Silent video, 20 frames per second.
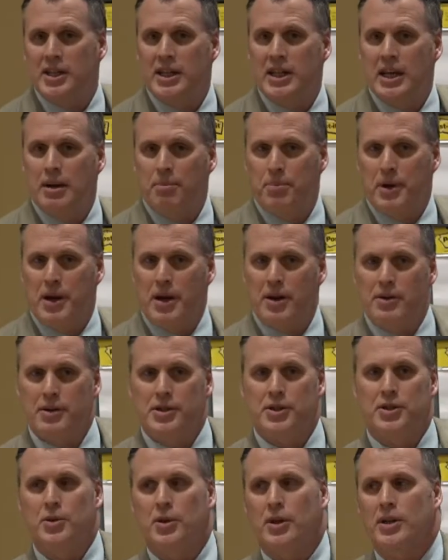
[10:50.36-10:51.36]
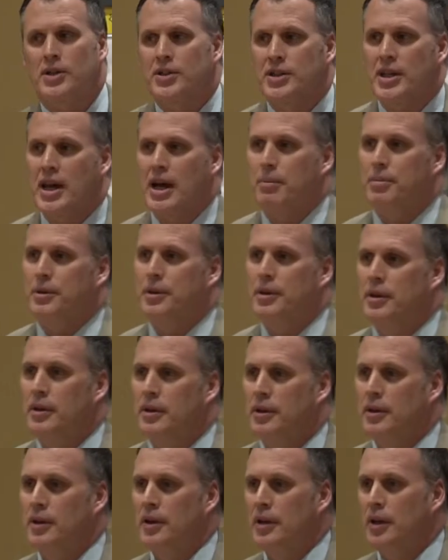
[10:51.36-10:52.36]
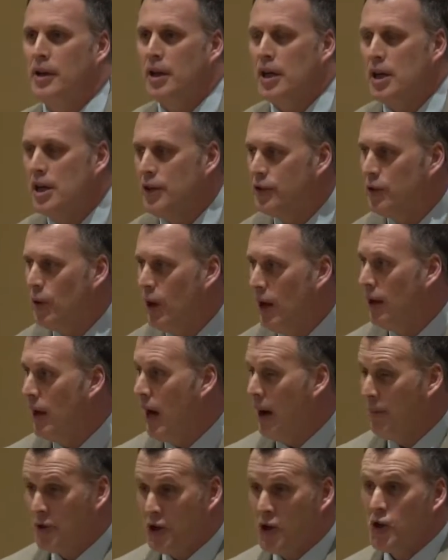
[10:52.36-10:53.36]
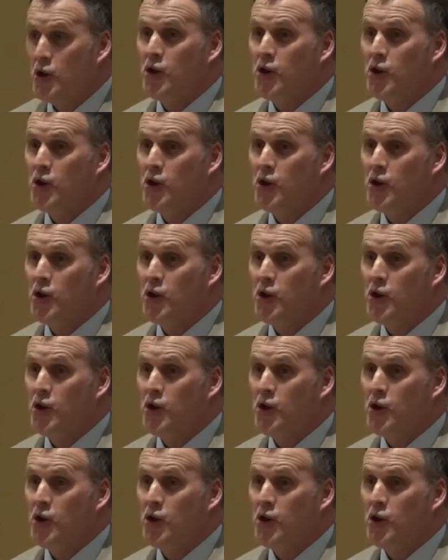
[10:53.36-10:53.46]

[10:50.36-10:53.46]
to get parents to accept. And so I'm